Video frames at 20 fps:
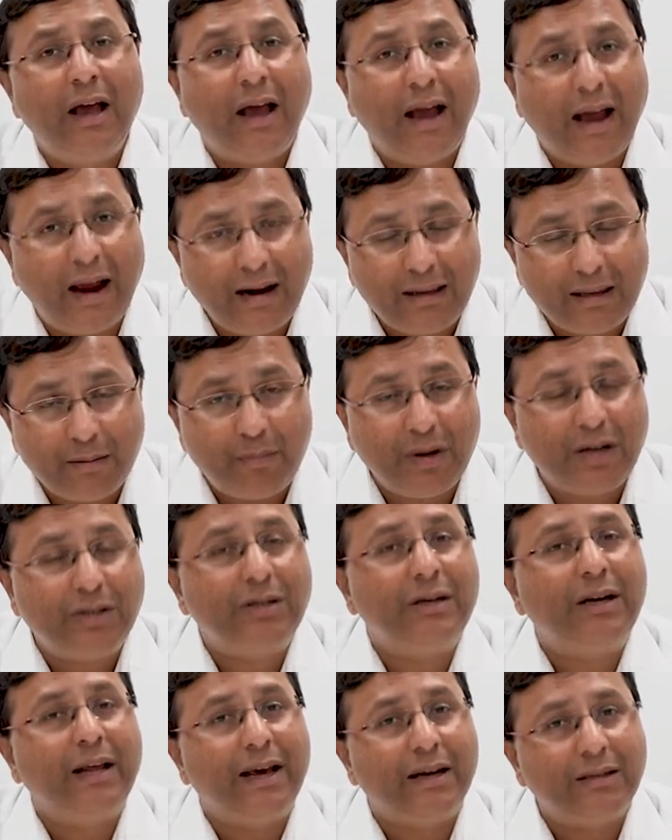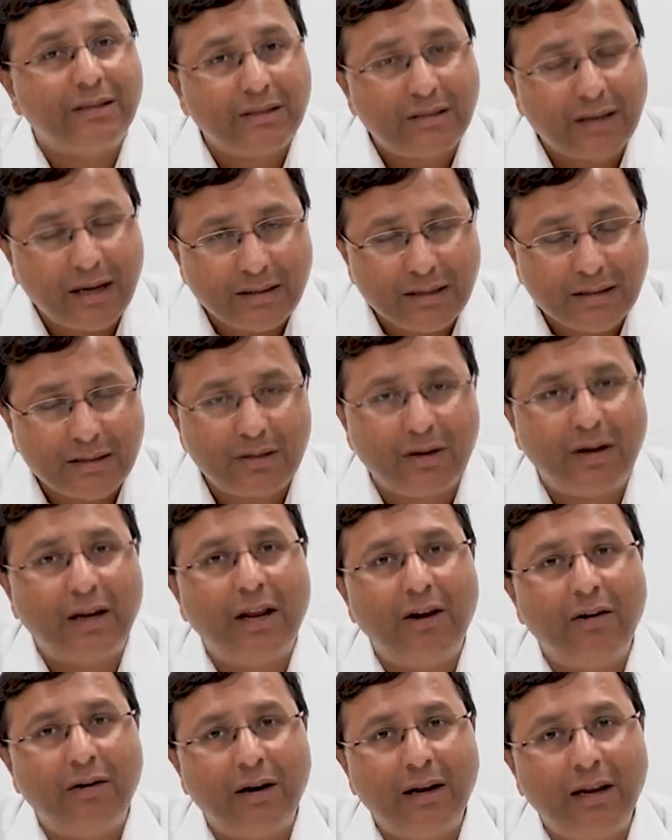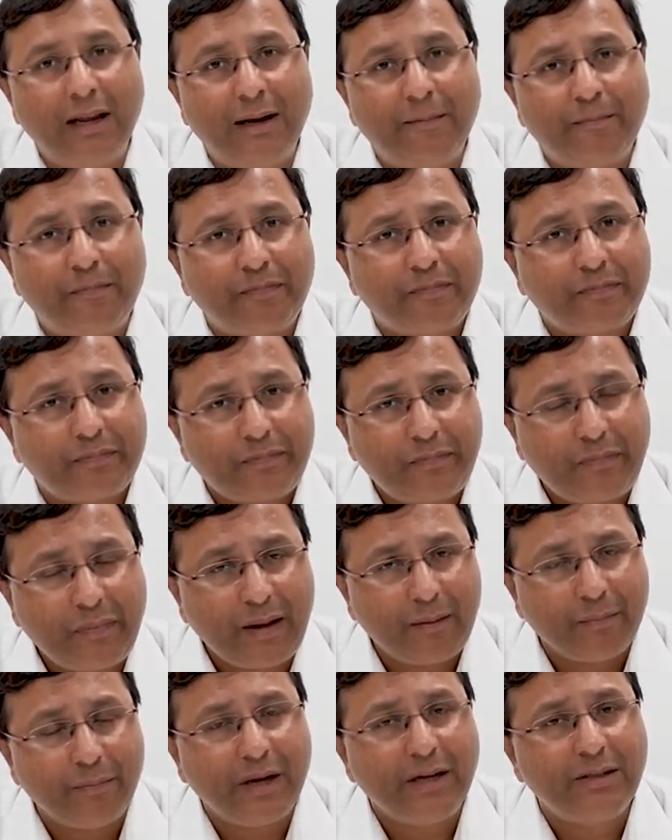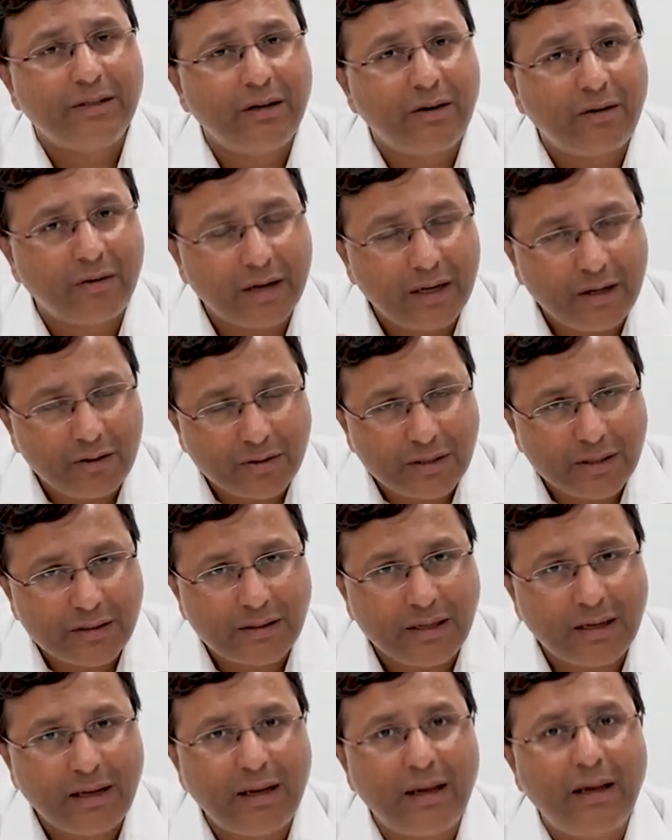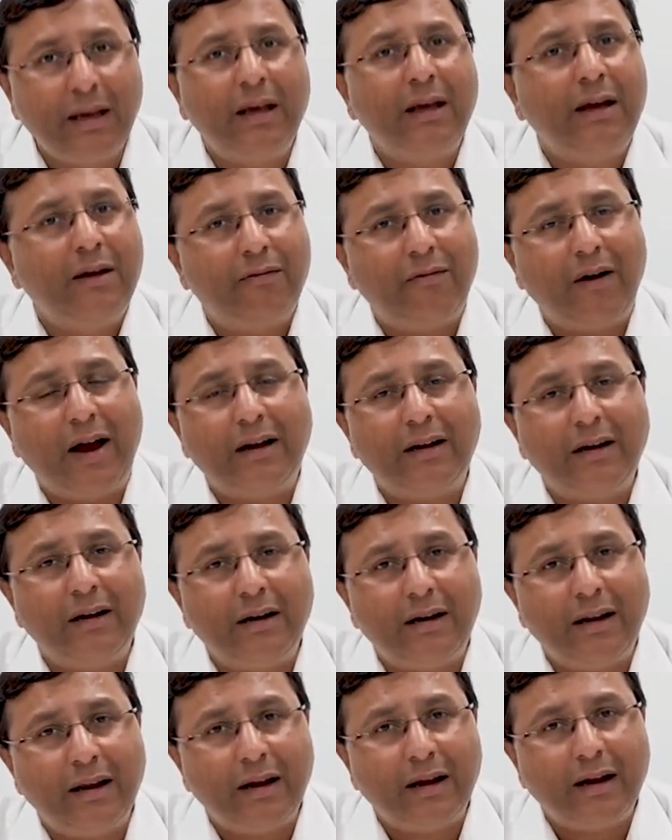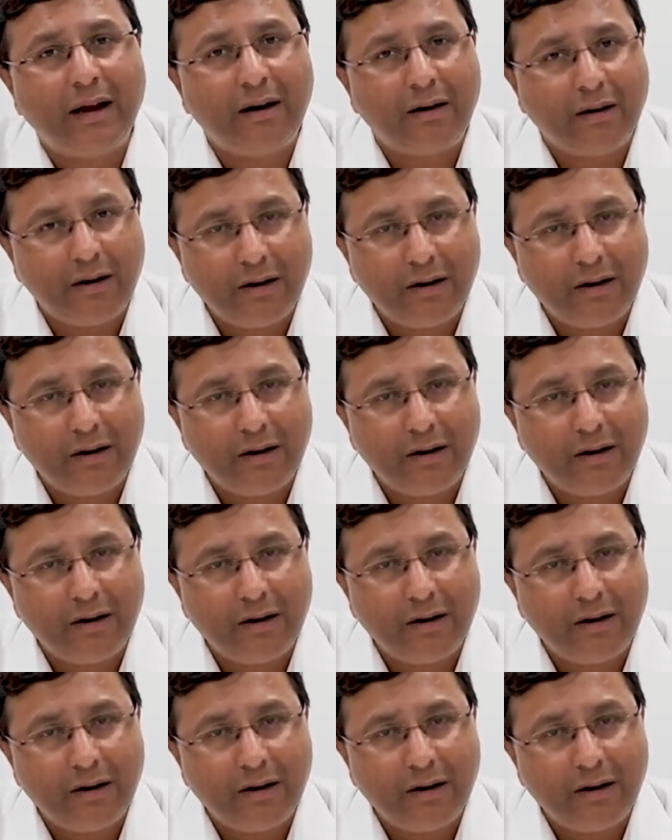and the patient exercises regularly, patient reduces the fat intake and